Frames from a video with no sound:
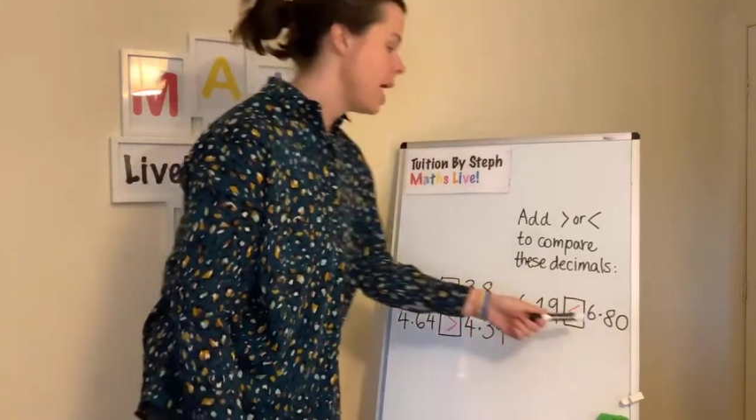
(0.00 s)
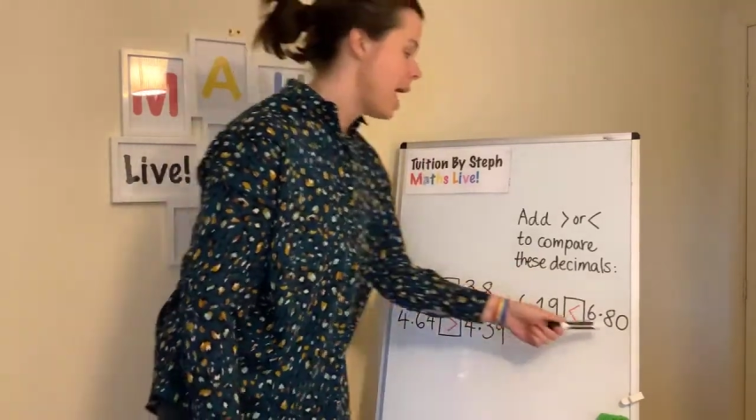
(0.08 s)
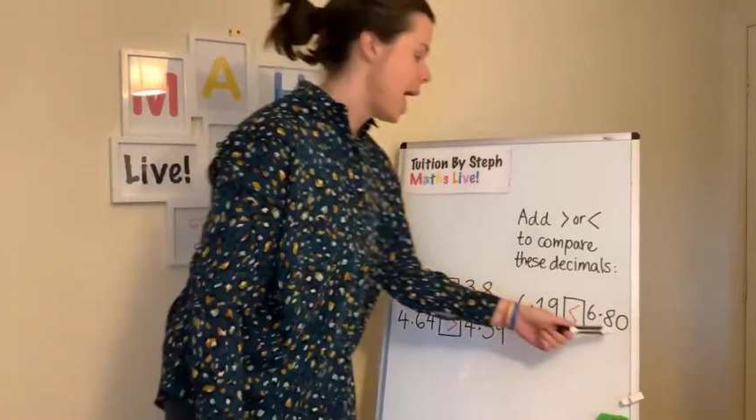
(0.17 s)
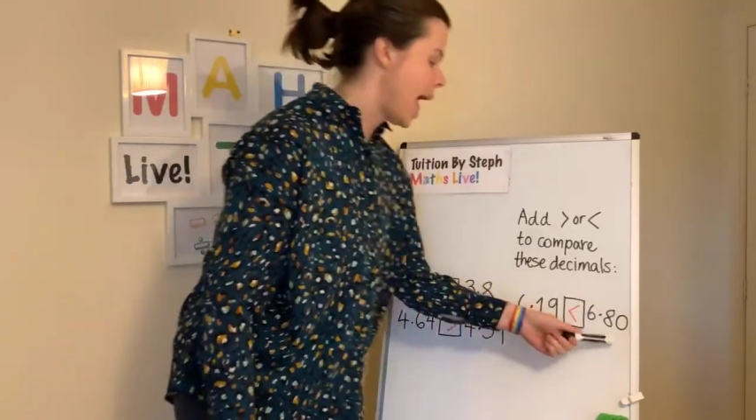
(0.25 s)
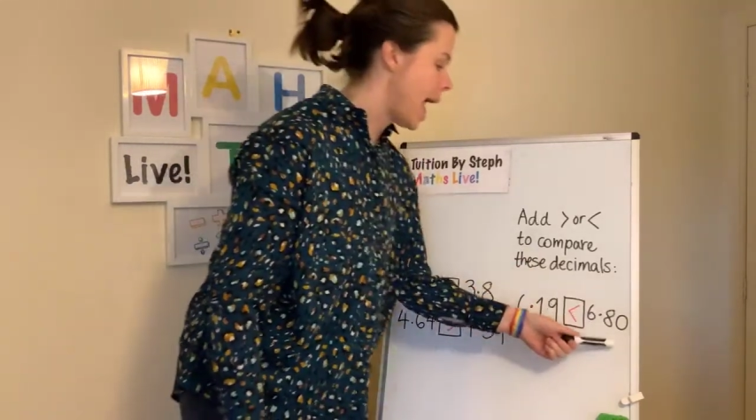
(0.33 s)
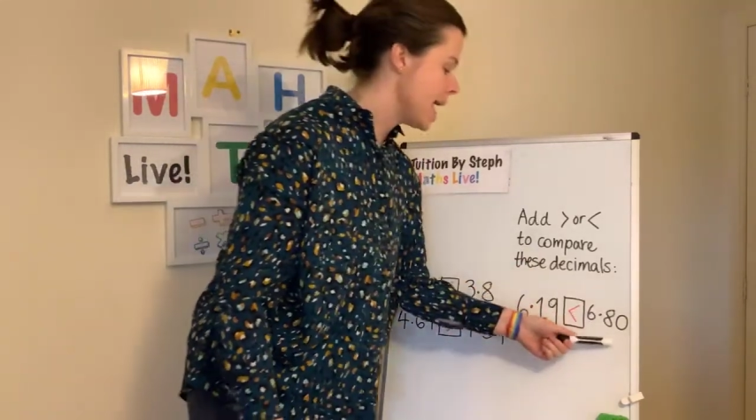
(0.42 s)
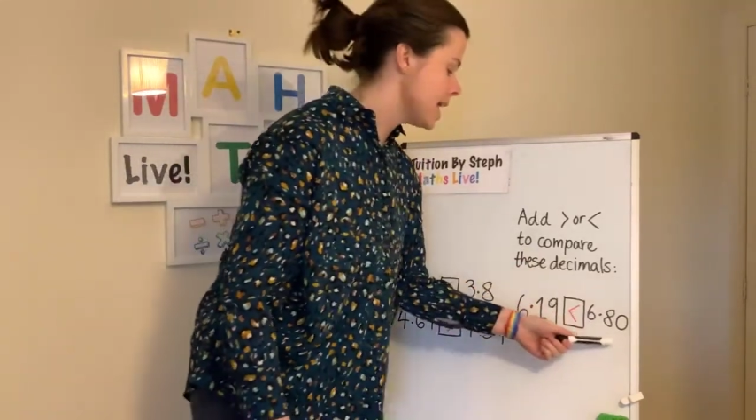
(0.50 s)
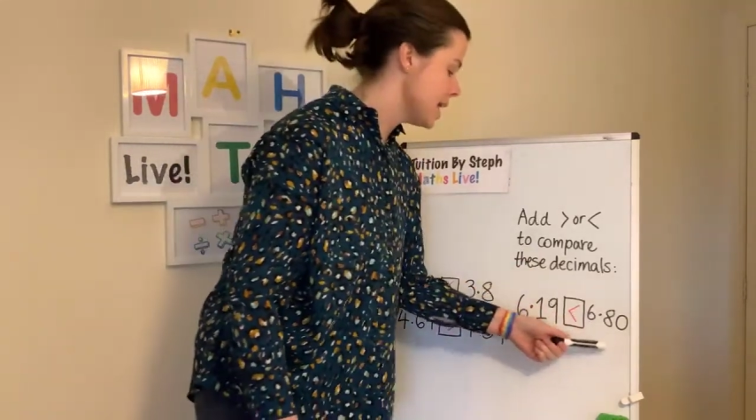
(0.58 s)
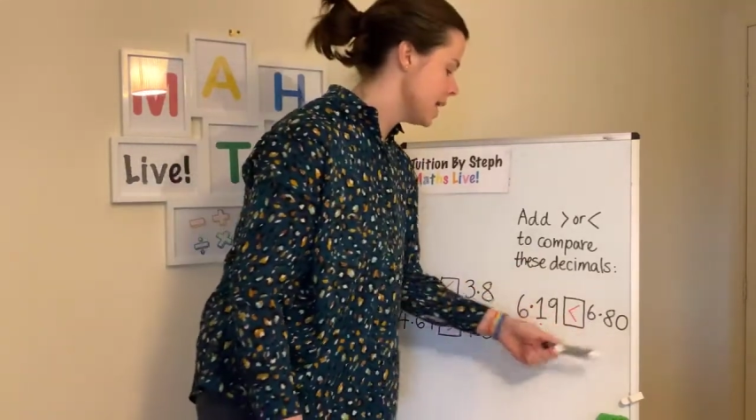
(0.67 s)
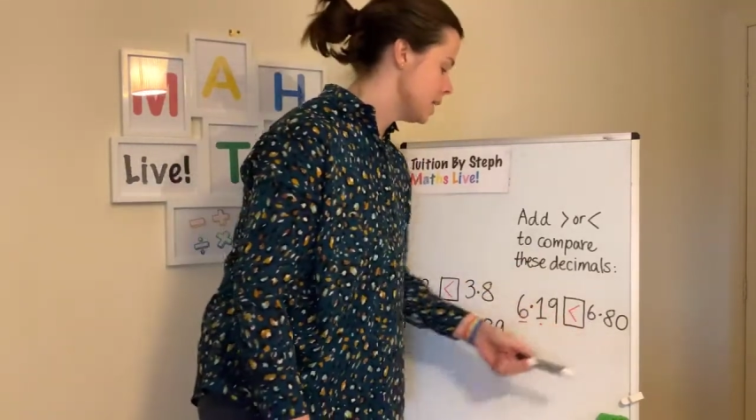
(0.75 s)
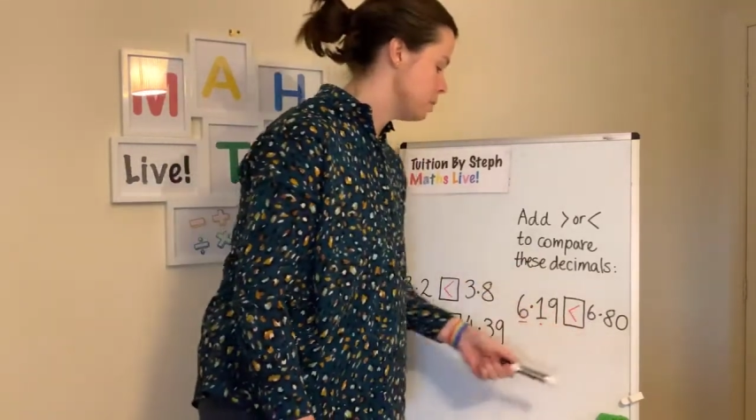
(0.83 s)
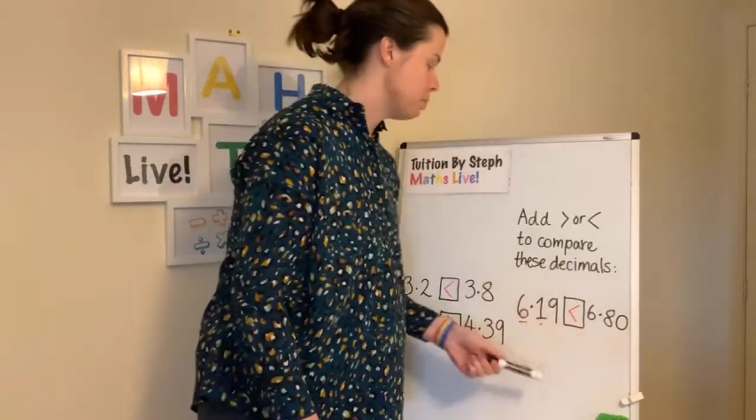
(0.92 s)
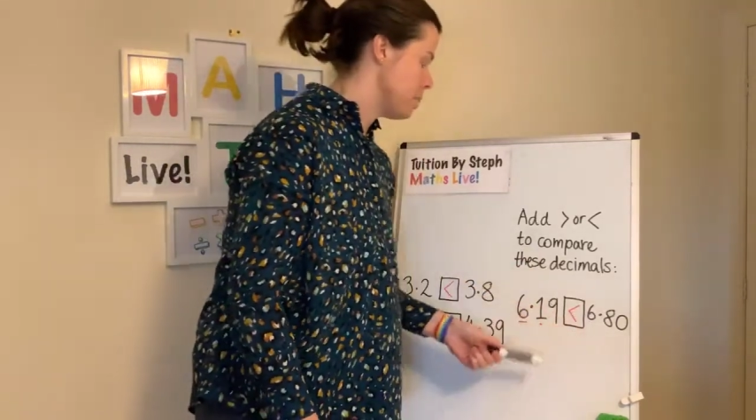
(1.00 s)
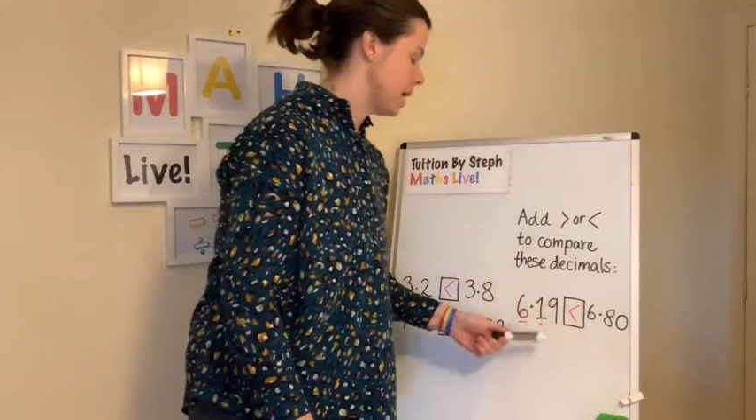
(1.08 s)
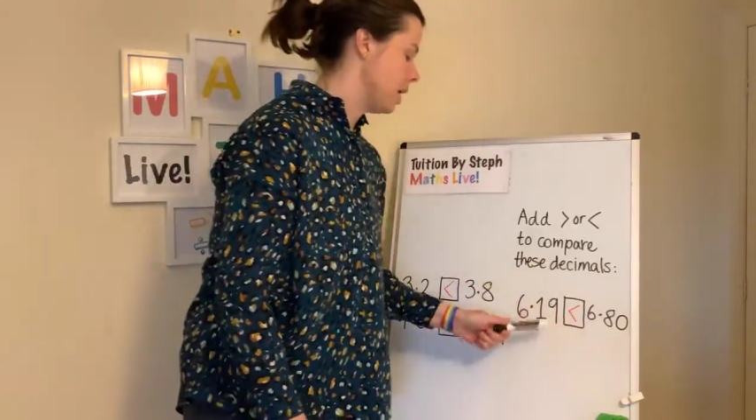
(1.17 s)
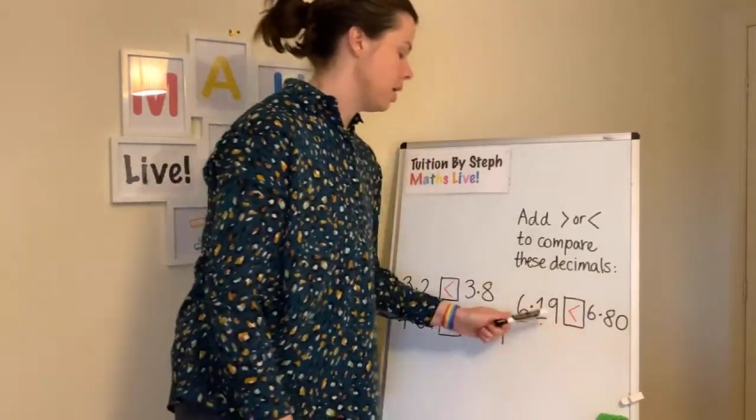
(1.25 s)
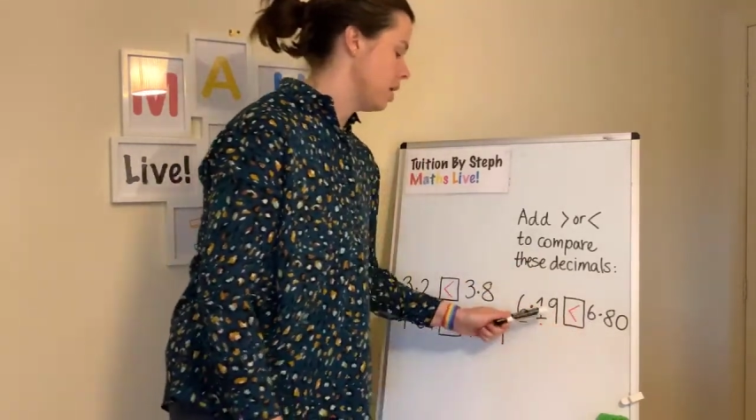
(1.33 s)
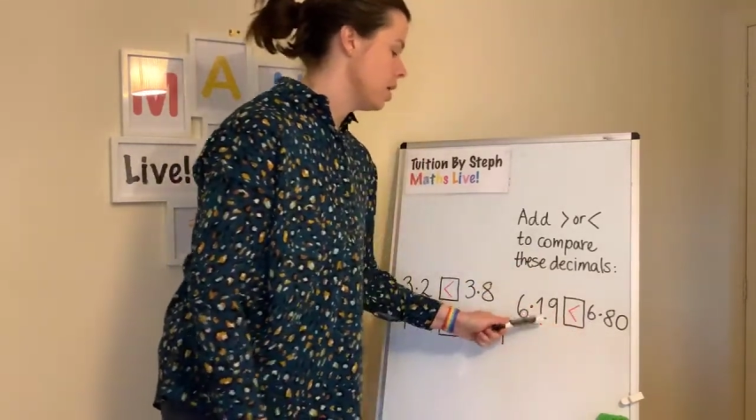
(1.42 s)
8 is
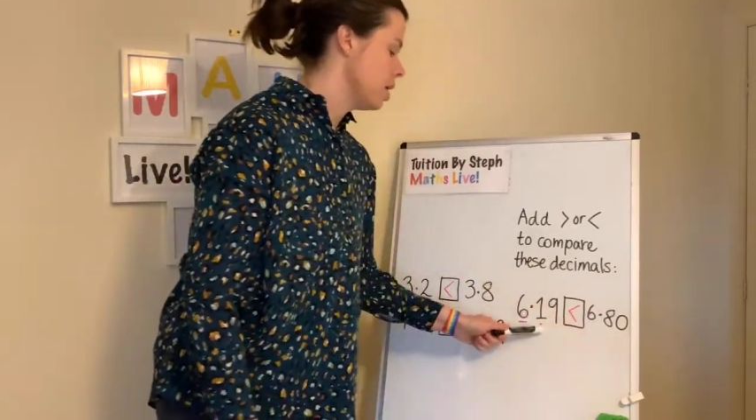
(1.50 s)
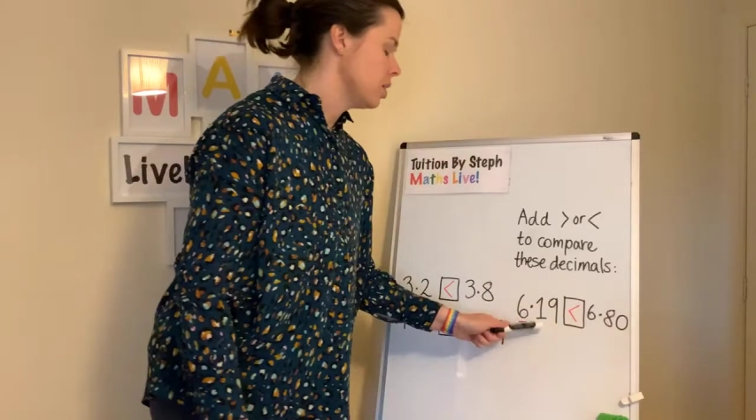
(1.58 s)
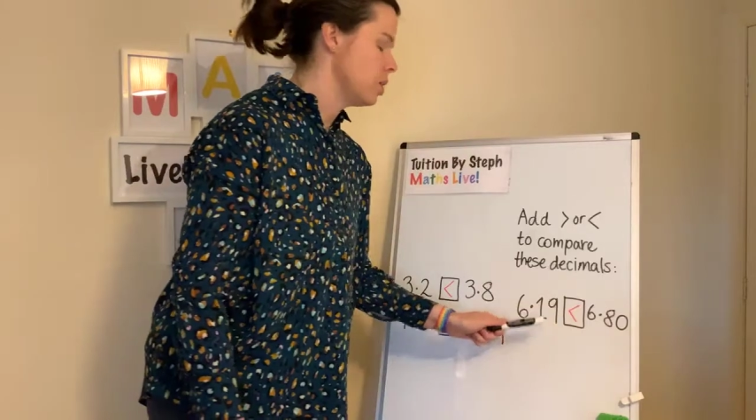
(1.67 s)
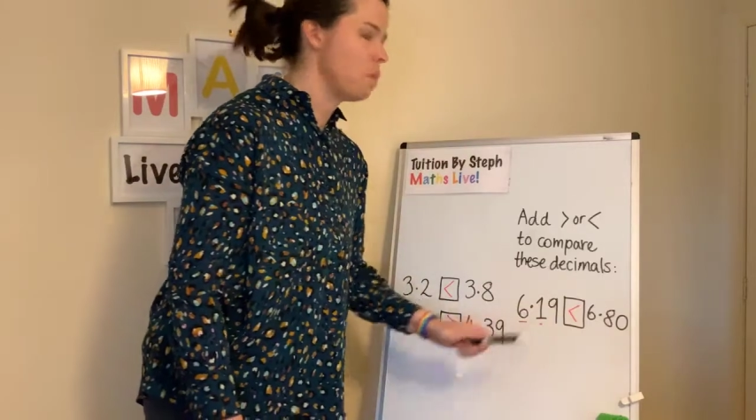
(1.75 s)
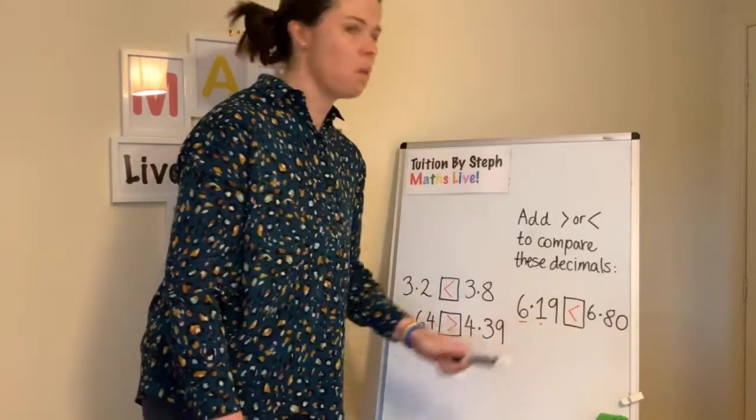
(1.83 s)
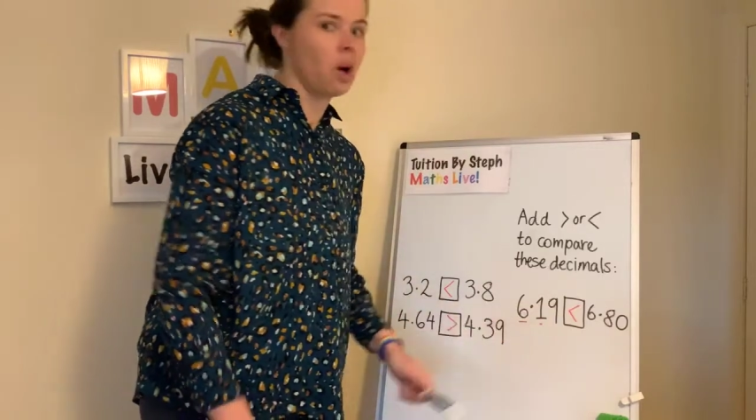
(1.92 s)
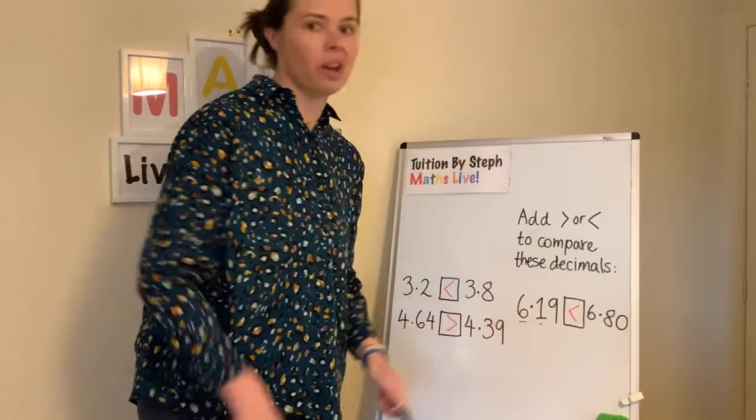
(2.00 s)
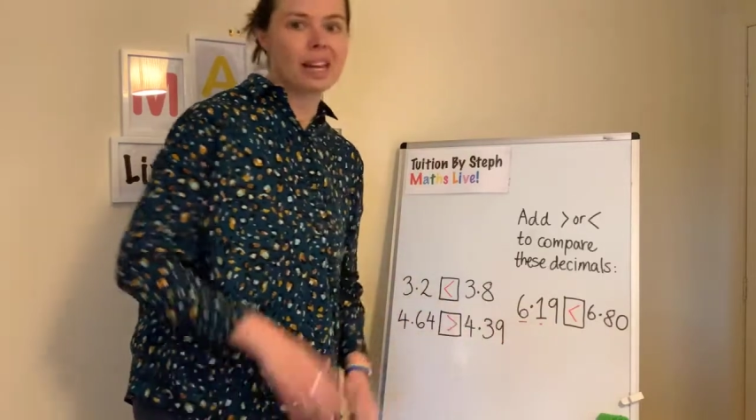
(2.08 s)
bigger than 1.